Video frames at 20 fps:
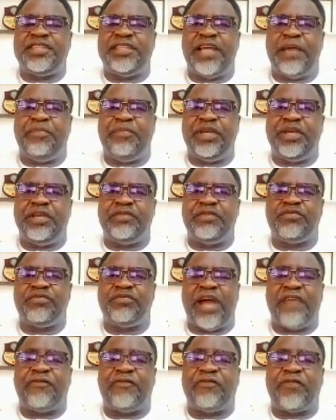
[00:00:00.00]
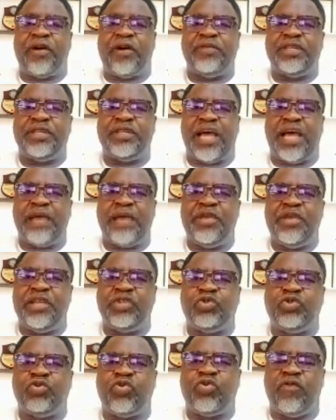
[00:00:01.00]
Idriss Déby, right from the
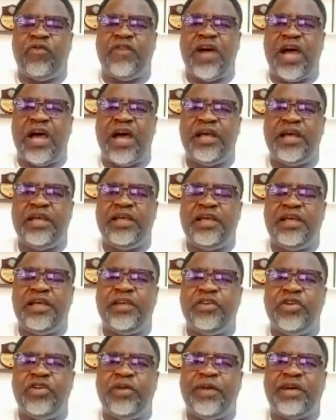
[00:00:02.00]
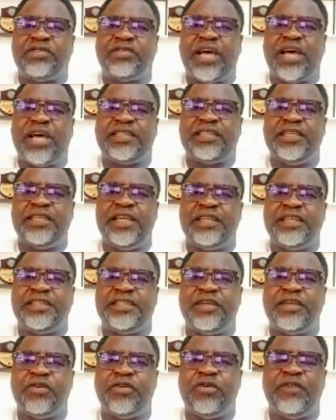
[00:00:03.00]
time he took over, about 30
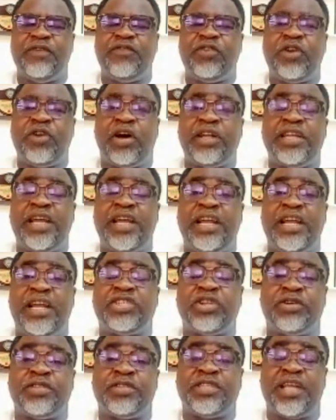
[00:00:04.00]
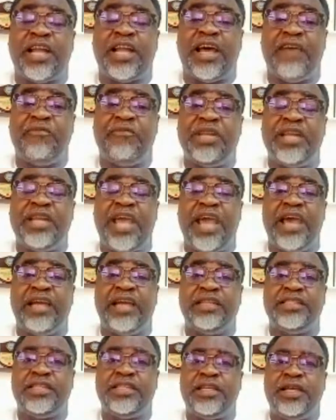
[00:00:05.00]
years ago, even all the elections that have
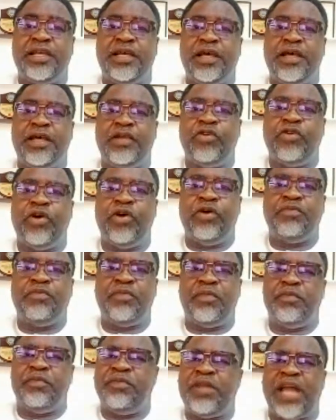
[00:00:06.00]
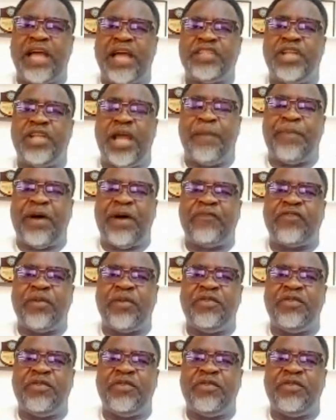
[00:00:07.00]
been held, largely